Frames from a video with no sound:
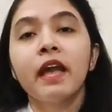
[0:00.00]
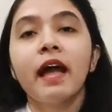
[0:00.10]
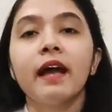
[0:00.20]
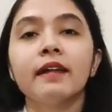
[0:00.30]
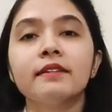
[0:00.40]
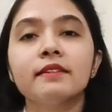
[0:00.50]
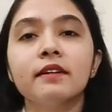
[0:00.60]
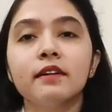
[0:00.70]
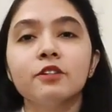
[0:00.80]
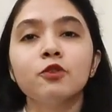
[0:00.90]
And
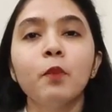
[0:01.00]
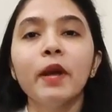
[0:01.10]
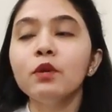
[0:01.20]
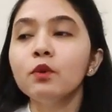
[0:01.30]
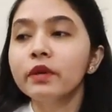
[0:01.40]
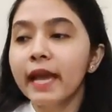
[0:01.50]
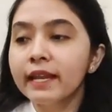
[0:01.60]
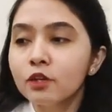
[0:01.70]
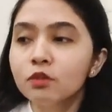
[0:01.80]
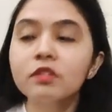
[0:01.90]
so when you get
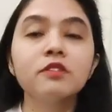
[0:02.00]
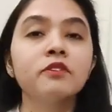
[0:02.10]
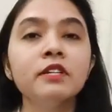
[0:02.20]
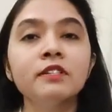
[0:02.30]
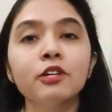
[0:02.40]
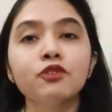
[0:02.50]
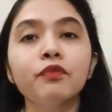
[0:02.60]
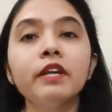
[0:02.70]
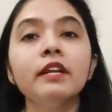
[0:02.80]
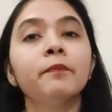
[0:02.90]
into this research
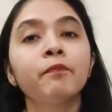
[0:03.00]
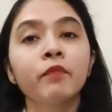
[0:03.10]
field,